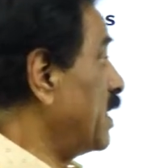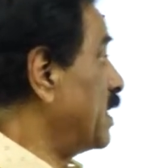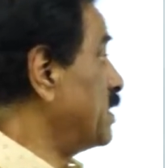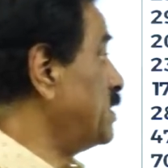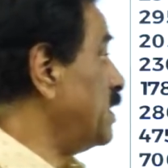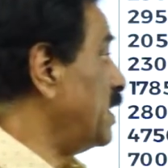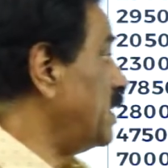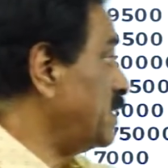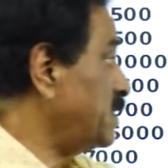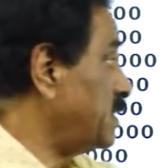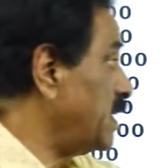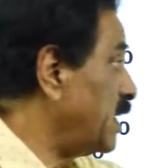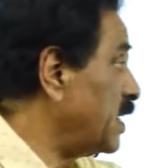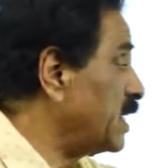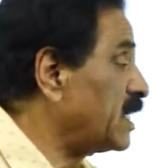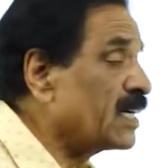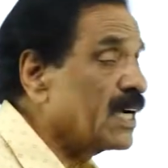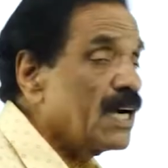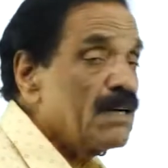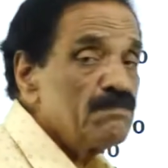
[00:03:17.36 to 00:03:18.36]
receipt is
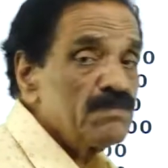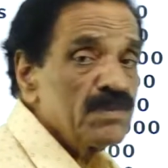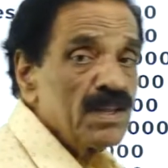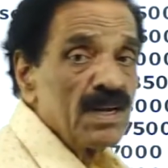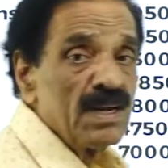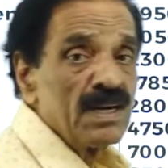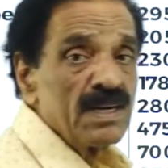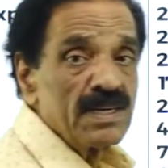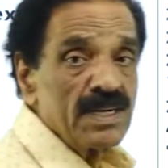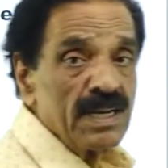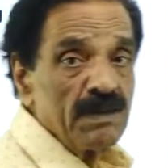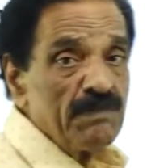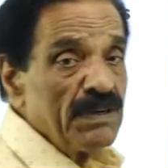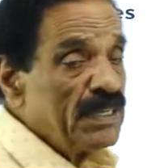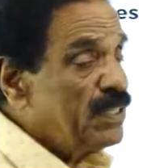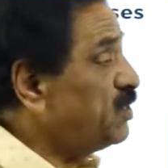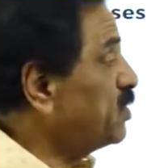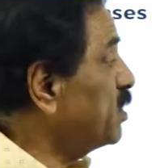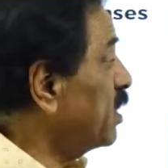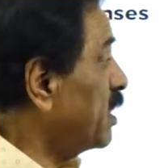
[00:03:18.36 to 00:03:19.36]
income.
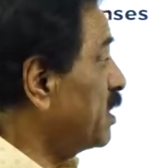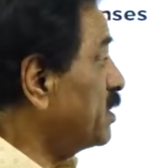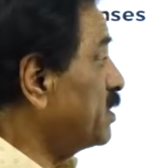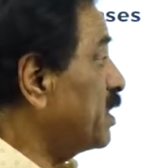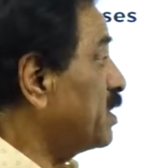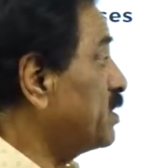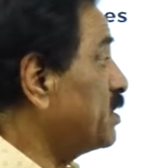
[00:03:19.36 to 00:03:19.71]
Debenture is a